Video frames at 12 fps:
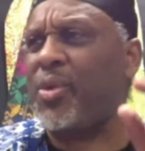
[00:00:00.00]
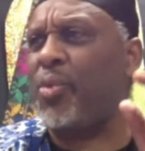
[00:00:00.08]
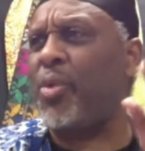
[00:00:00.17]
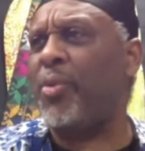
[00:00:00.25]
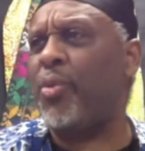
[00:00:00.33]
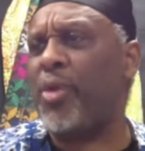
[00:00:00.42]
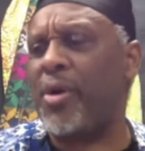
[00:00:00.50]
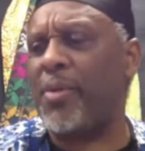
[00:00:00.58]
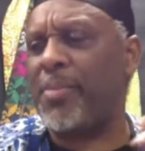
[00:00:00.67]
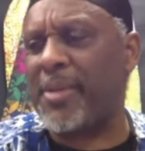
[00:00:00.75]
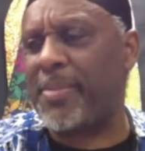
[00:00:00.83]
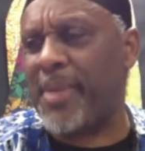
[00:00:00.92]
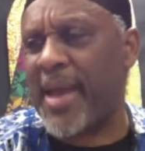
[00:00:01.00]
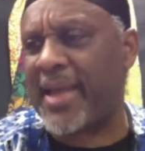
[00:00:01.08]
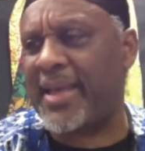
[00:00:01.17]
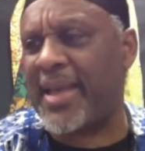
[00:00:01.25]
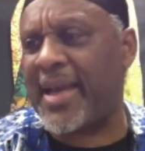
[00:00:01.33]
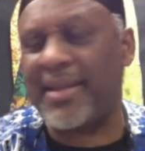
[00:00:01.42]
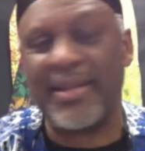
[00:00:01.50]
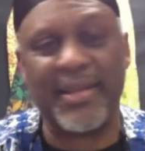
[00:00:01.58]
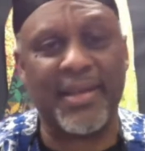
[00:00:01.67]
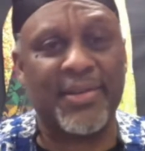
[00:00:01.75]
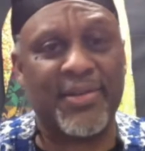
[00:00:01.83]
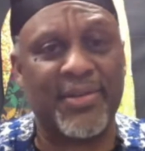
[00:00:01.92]
We will be back at
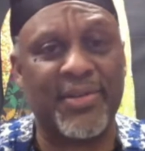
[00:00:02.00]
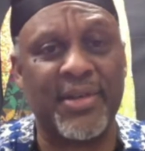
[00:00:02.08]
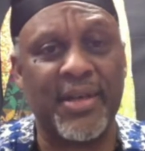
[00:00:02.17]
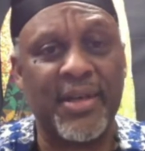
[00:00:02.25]
this.